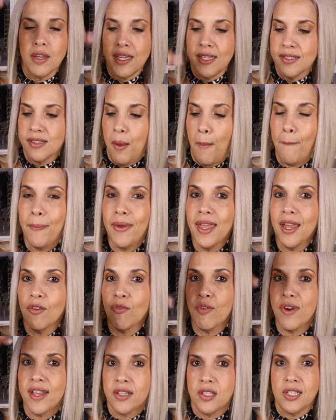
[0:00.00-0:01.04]
It's a big
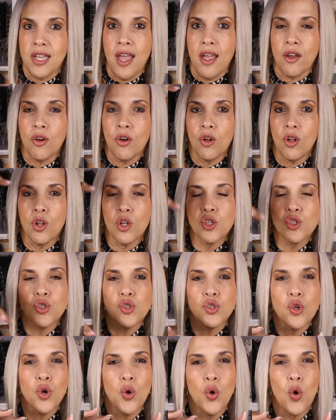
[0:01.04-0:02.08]
rectangle.
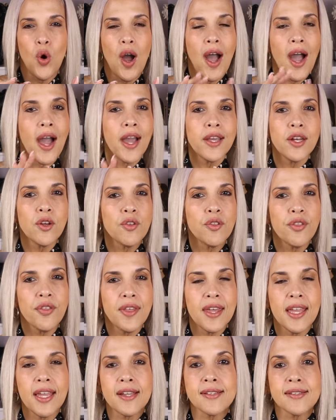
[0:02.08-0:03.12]
So I don't
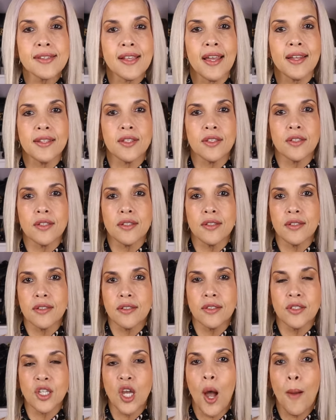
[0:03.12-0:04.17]
think as a
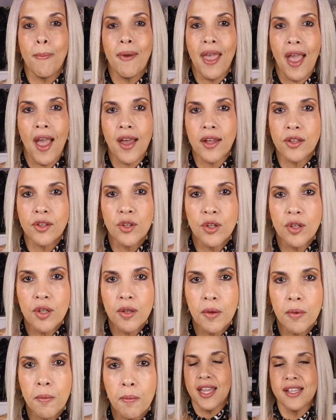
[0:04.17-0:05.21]
top
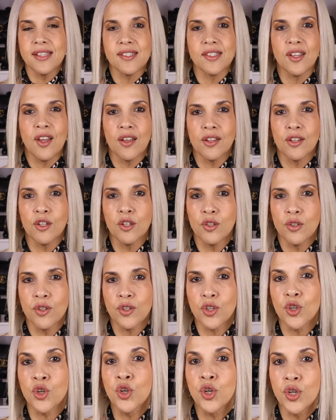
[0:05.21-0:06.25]
handle is gonna
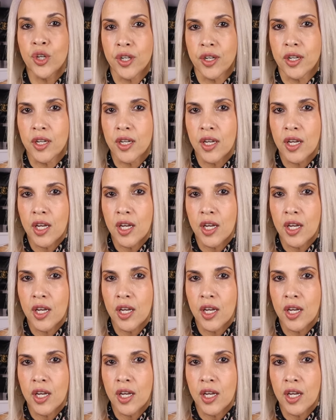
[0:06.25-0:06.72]
look good.